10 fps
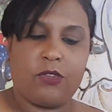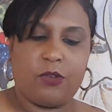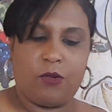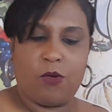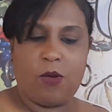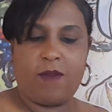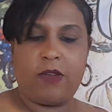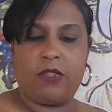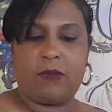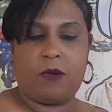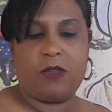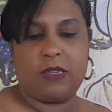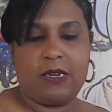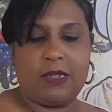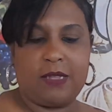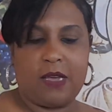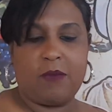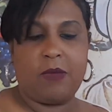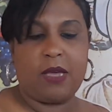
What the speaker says: So whoever this person is, they're going to be